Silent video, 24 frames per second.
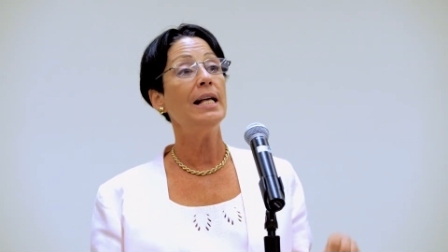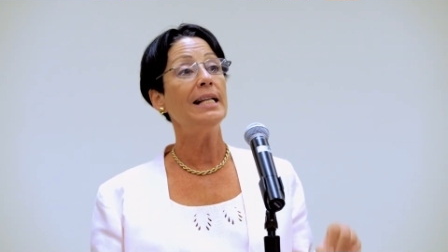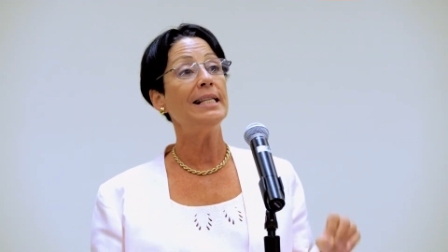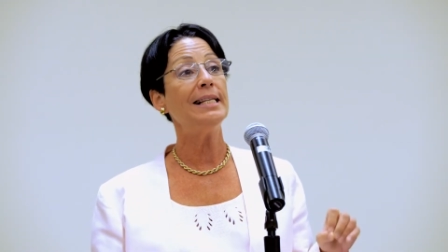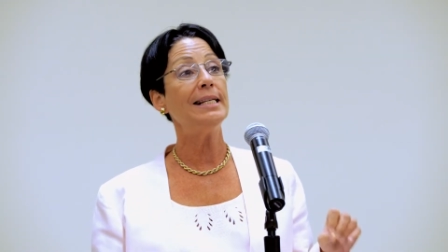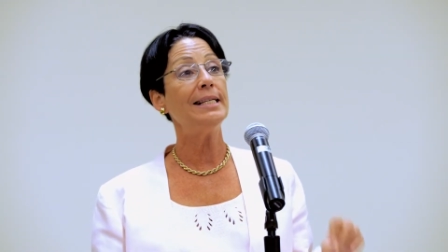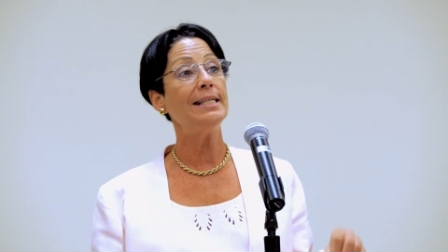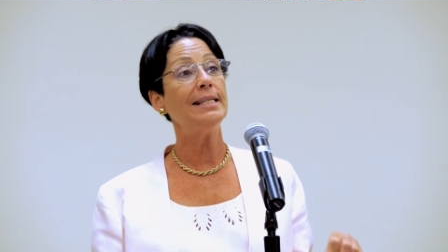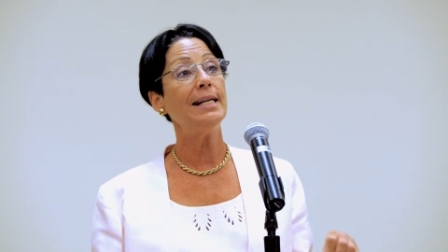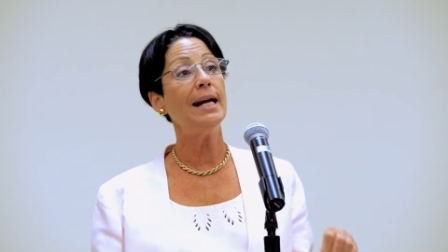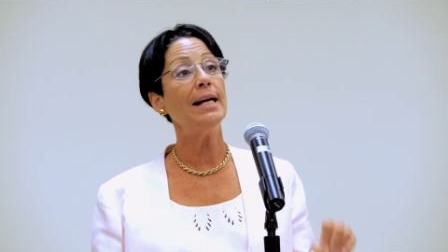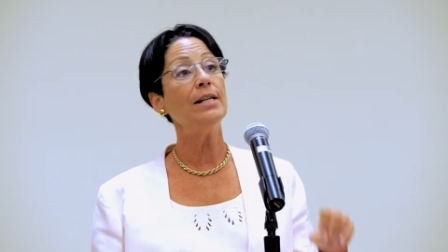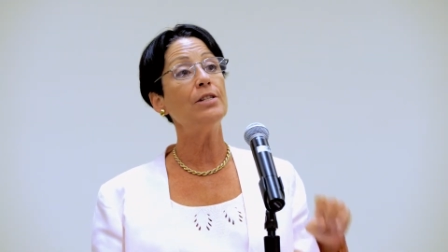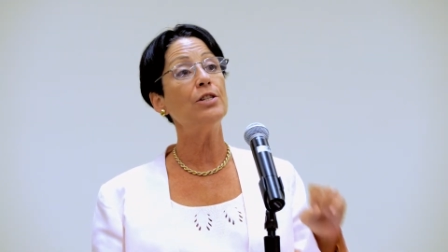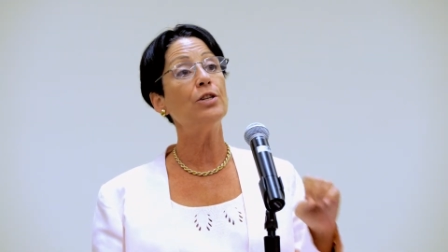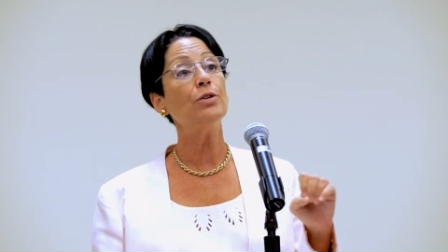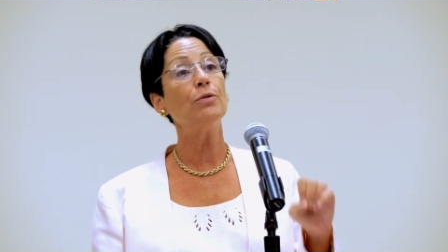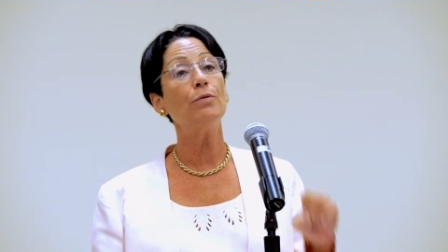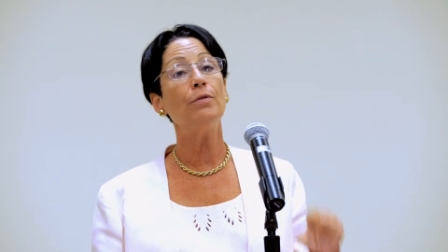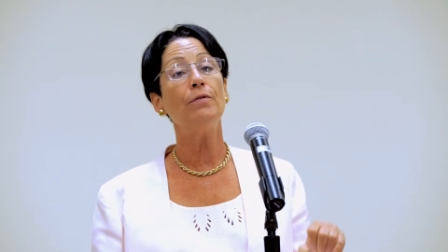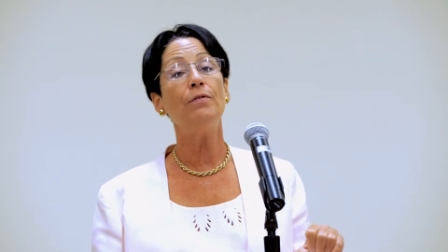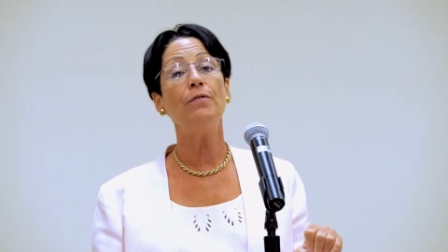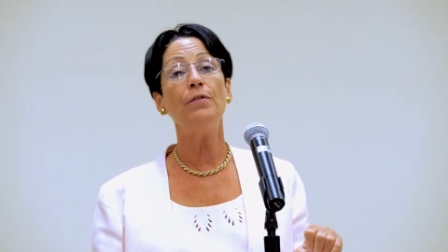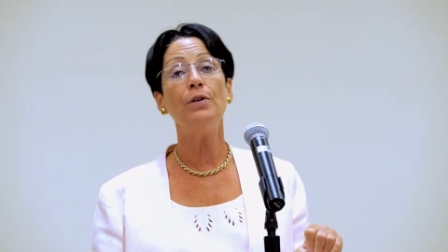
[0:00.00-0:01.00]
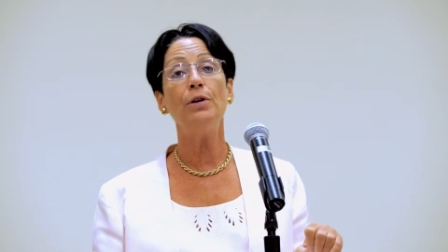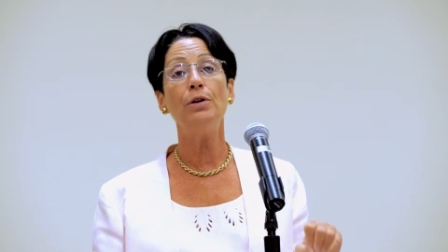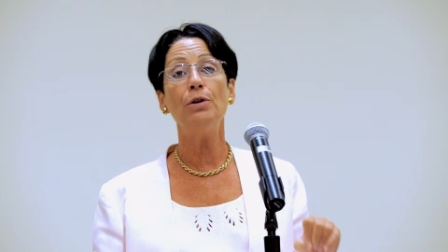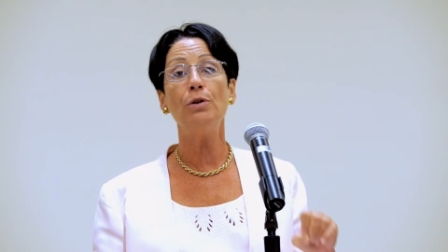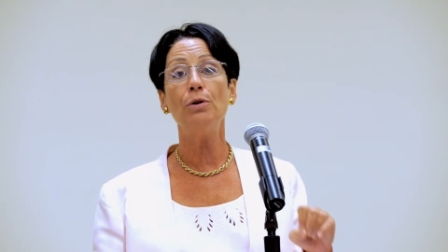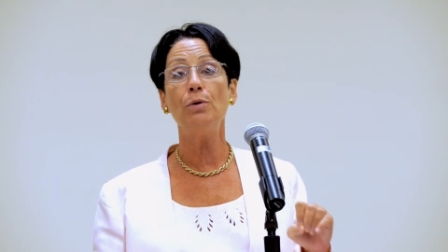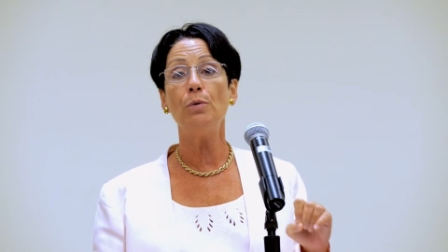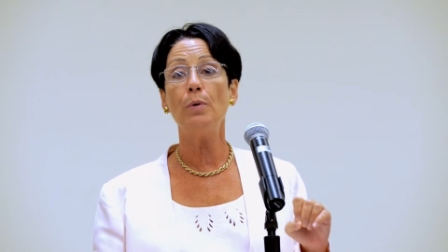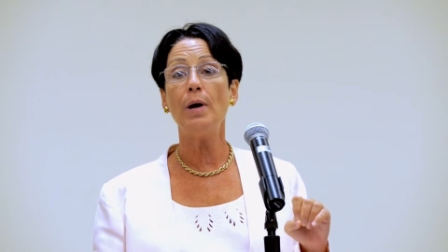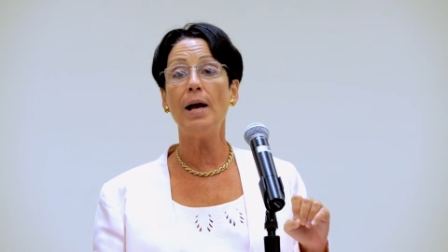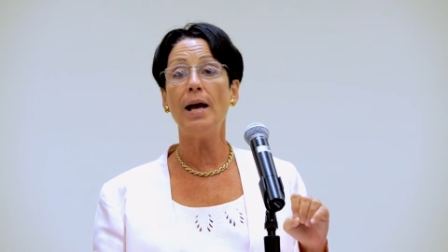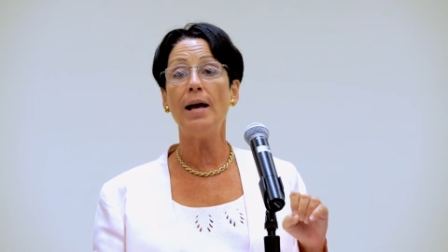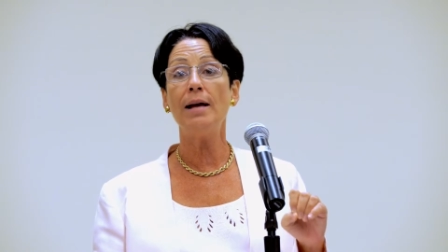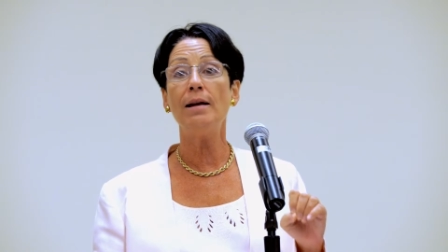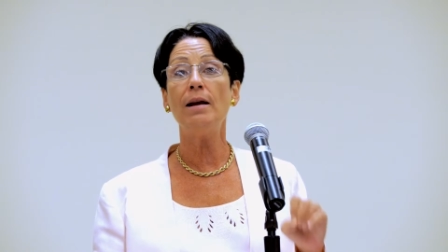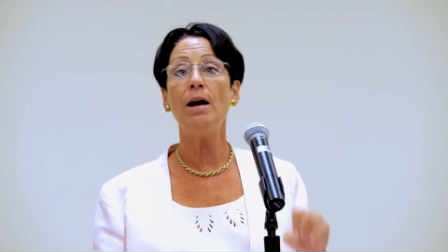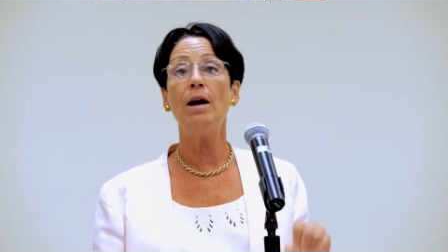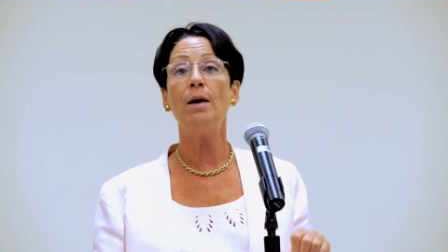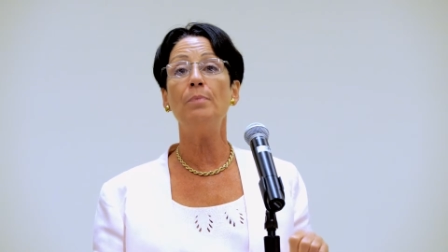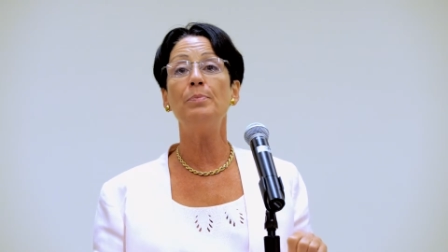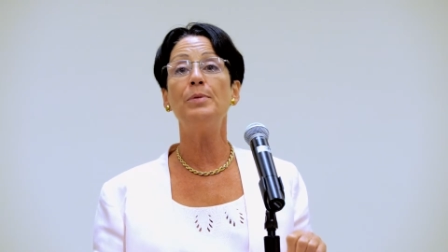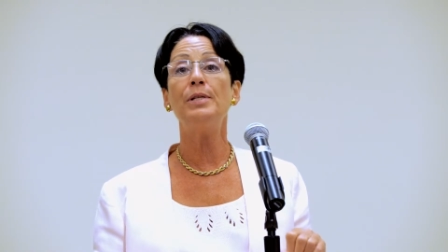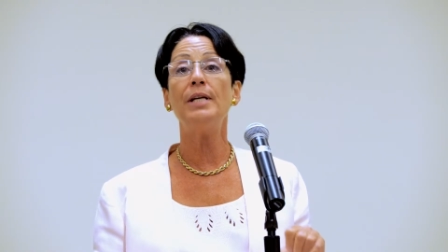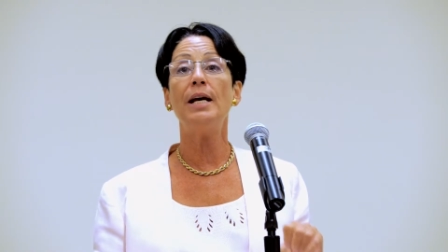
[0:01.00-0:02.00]
the states to review and
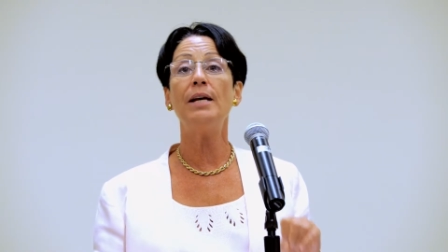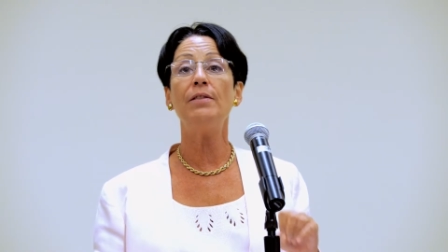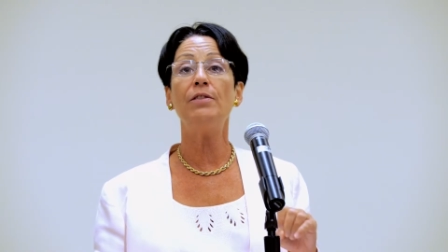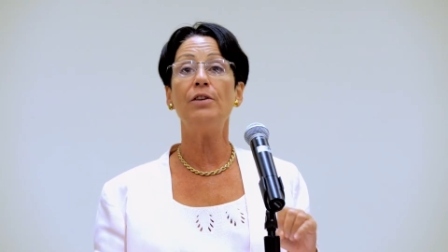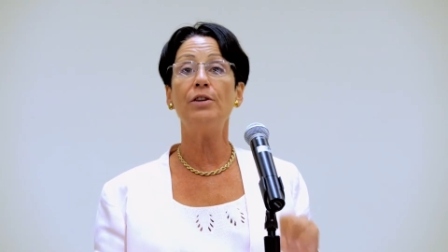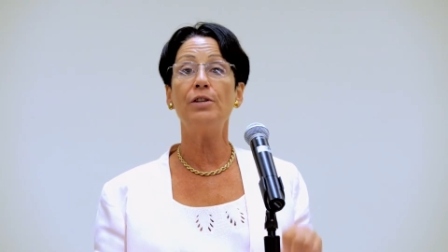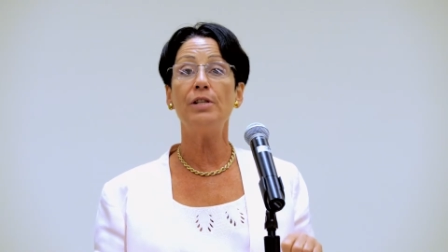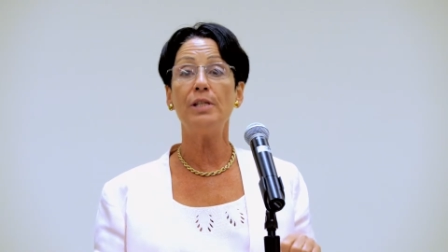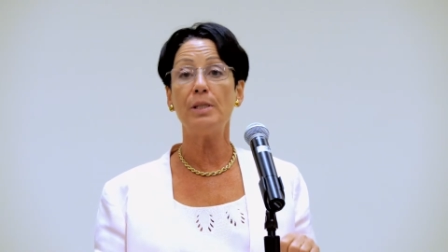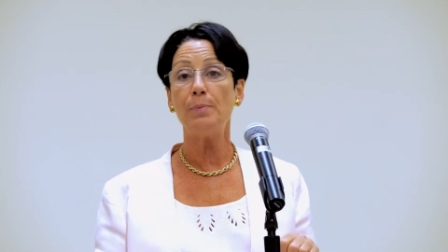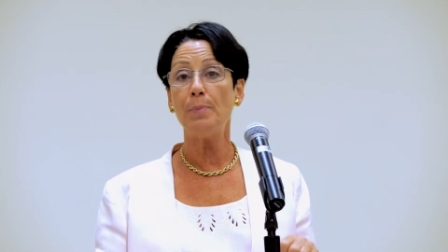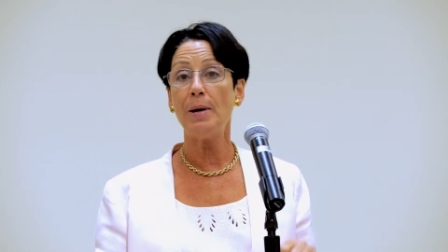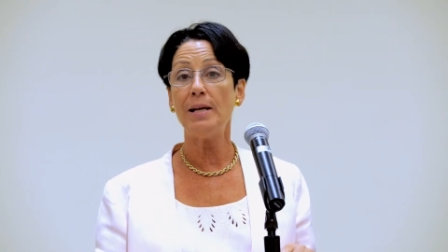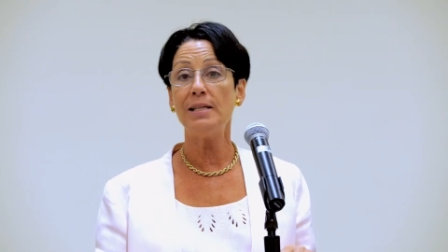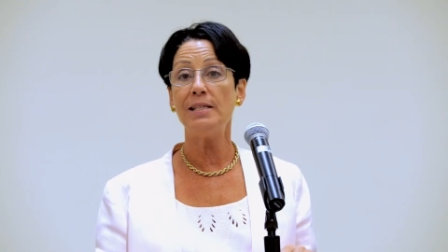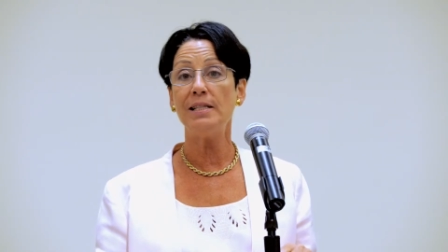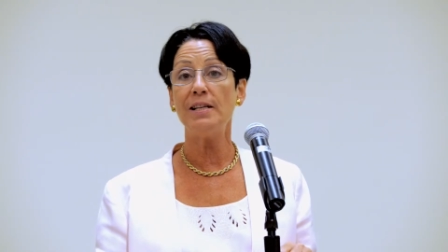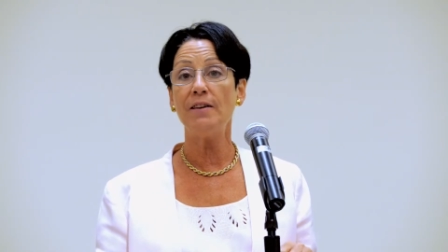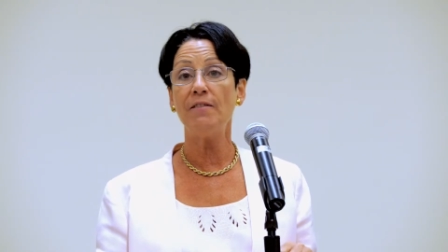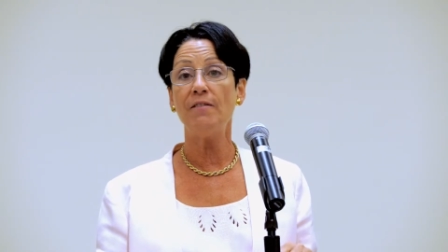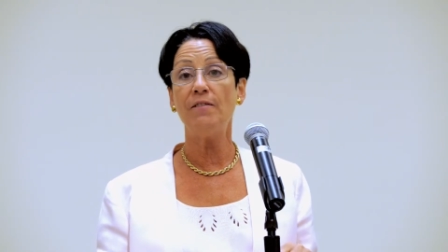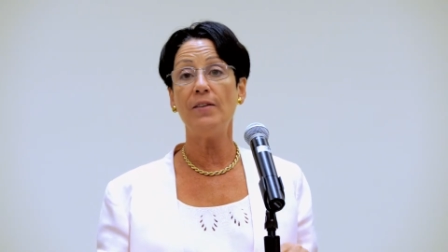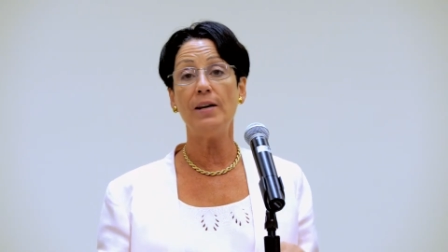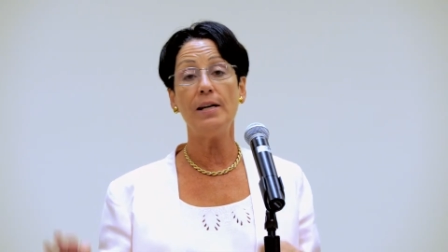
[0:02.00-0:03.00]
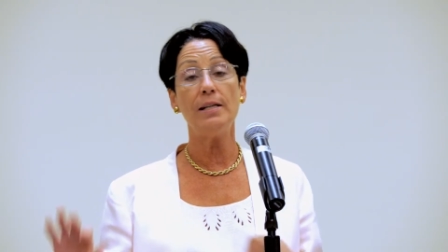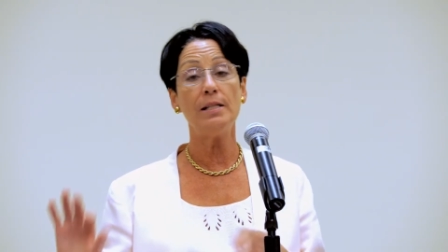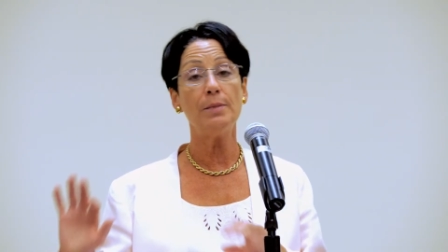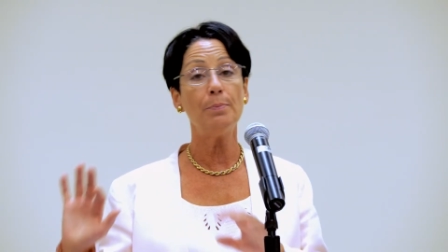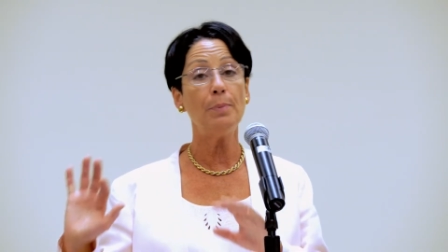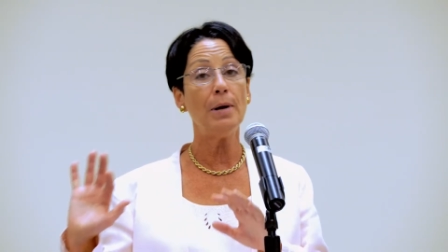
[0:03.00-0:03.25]
update their dispensing fees.